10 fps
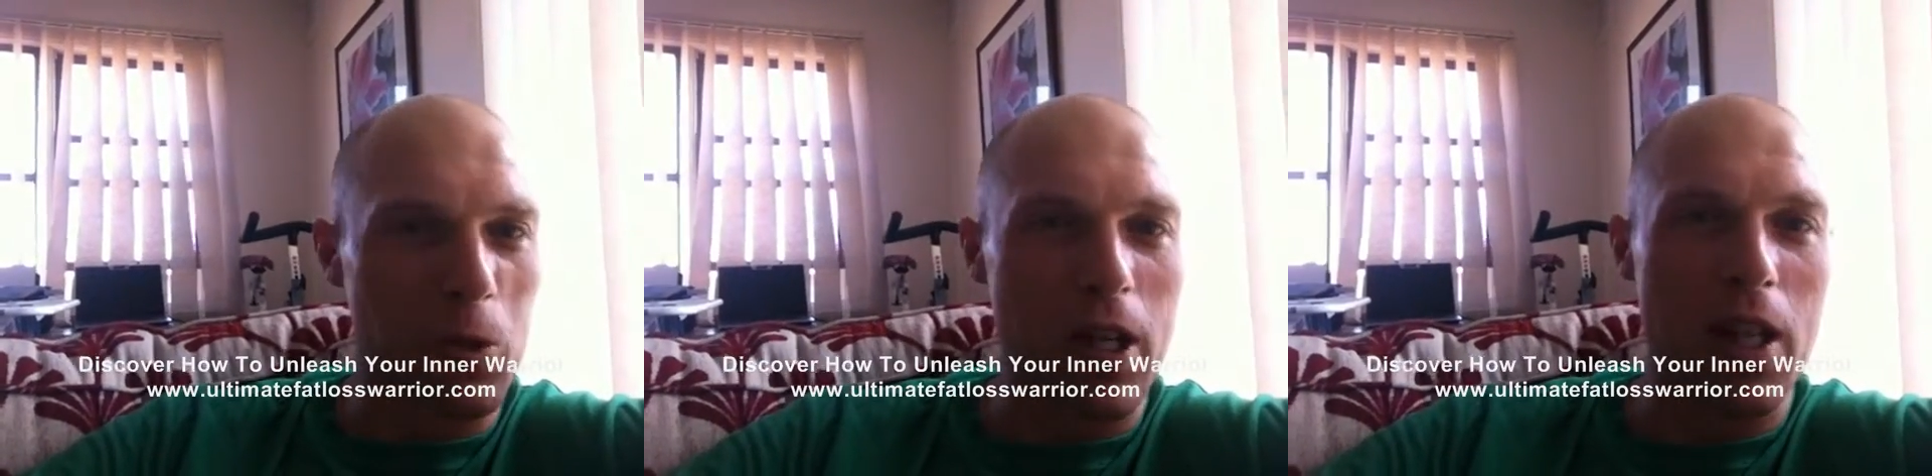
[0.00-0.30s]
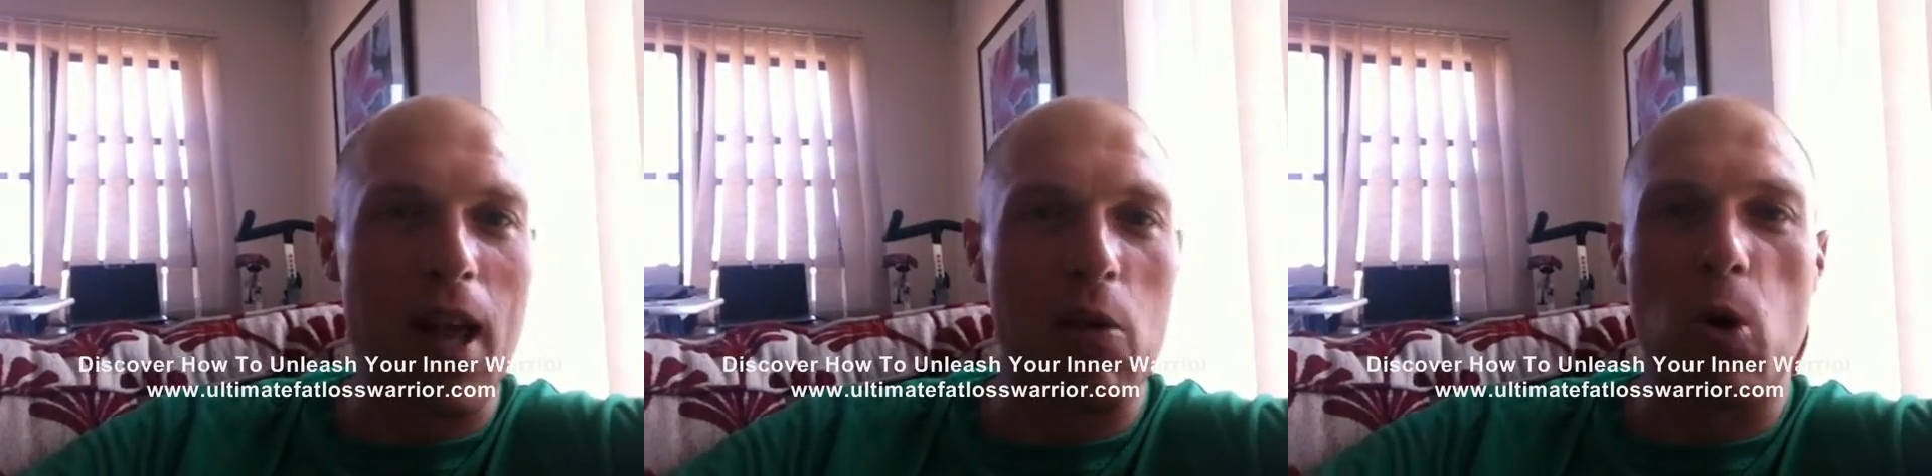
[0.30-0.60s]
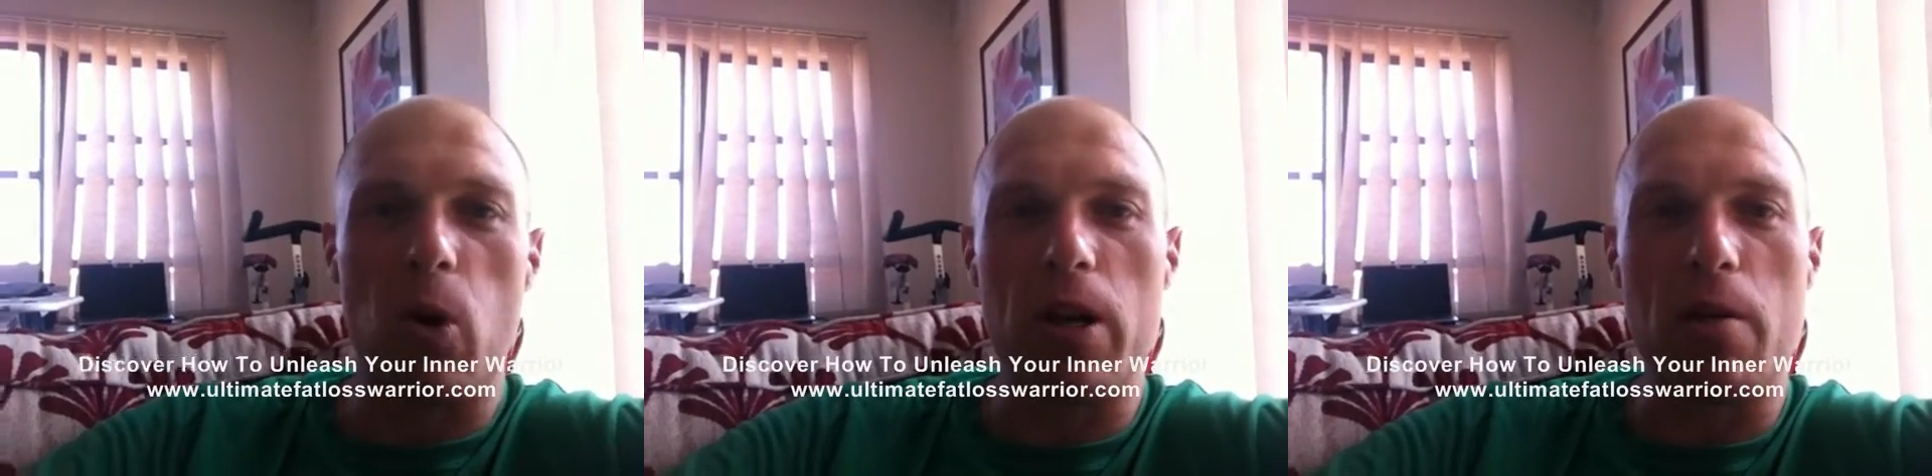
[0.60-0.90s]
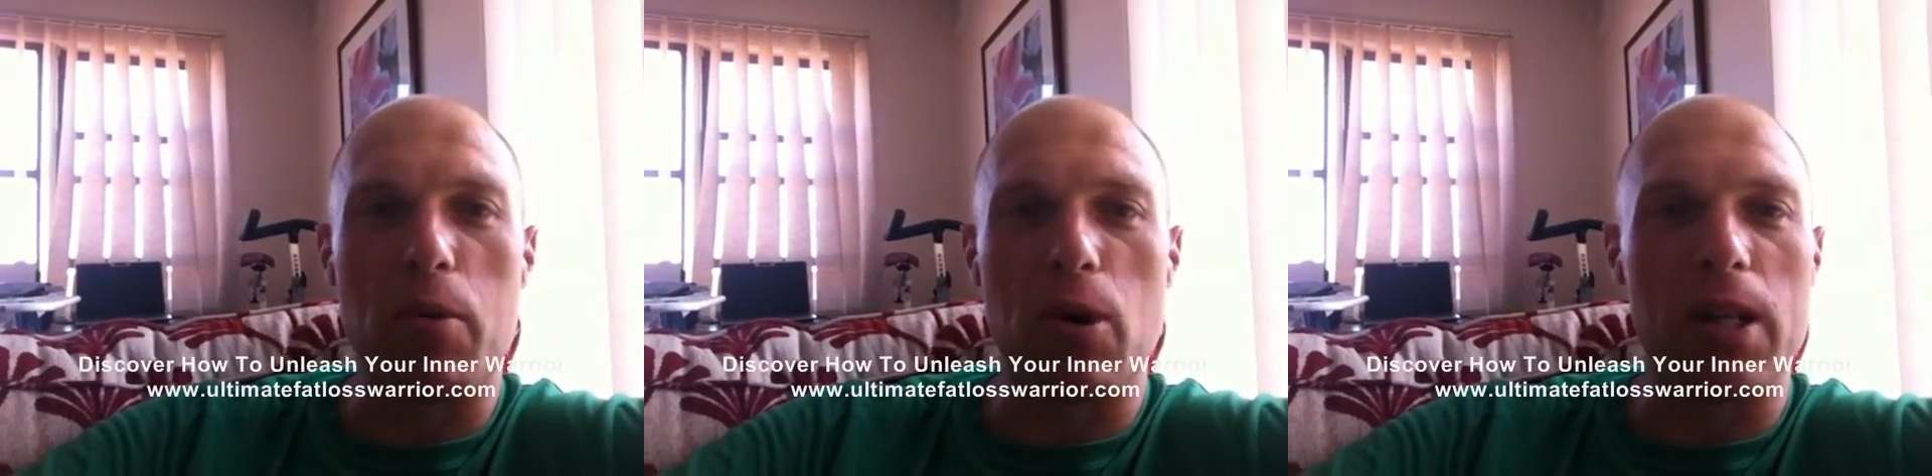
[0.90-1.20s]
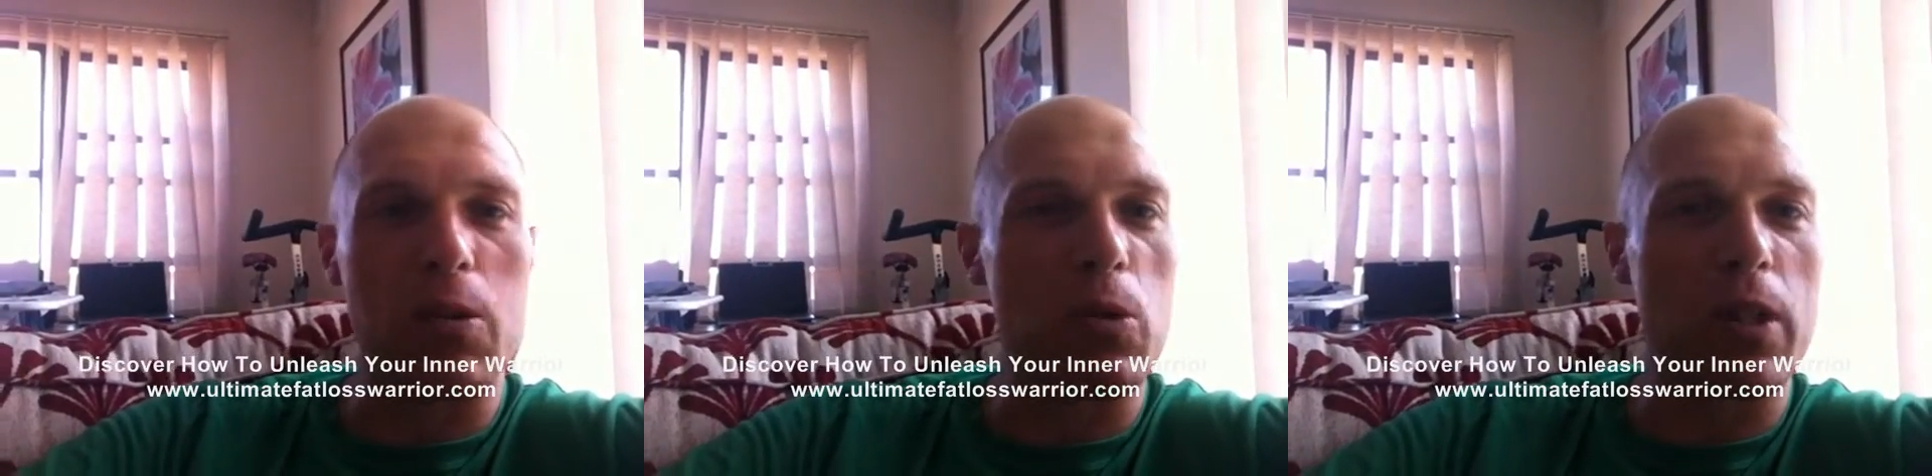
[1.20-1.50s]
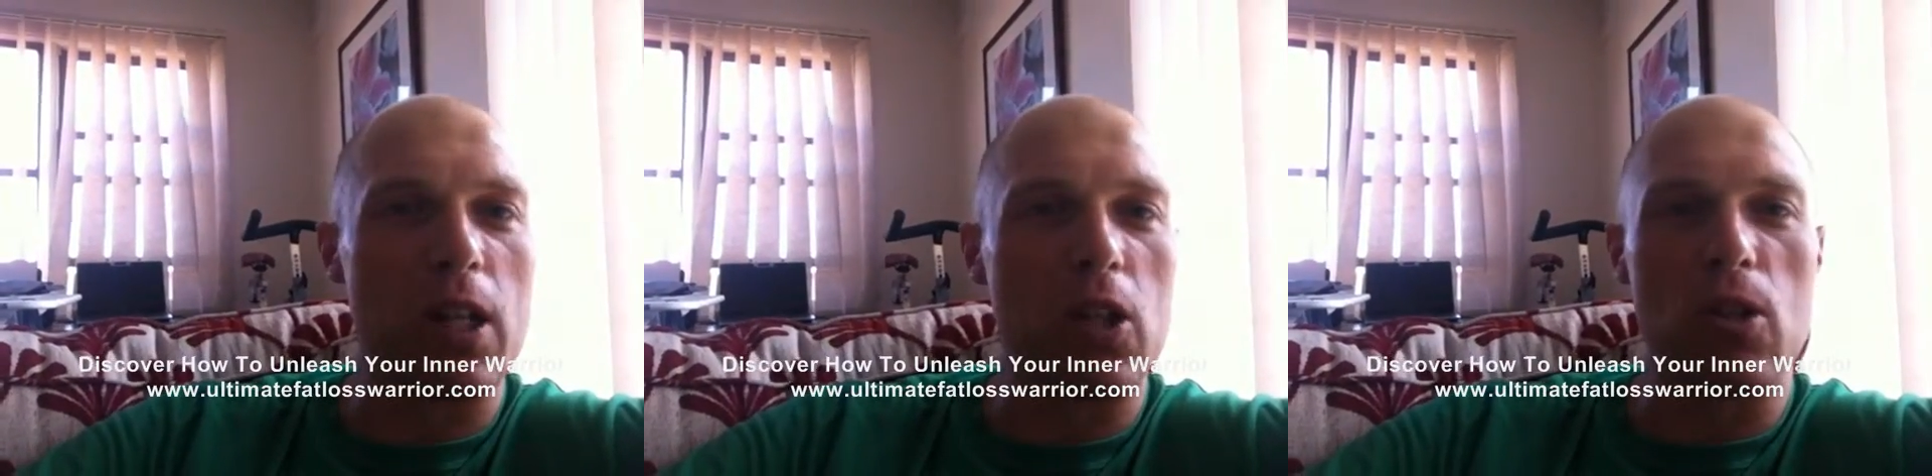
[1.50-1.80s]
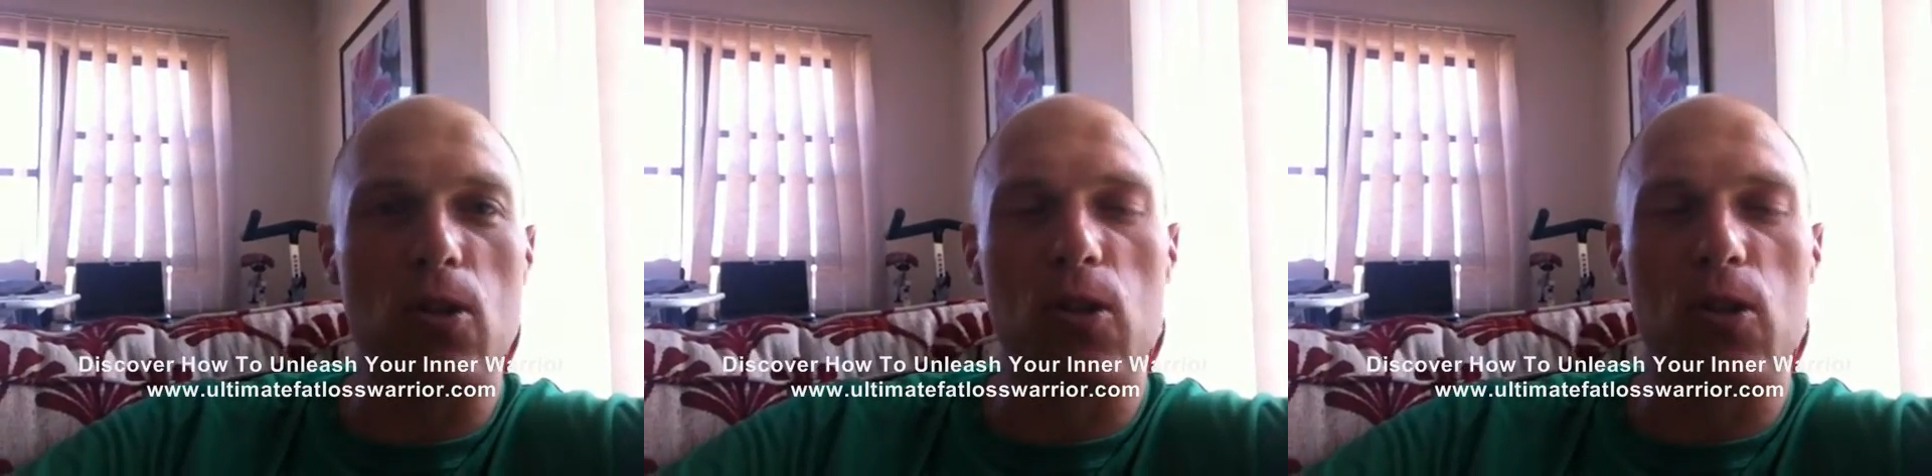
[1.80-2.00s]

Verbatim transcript: We'll get that warrior body. We'll get you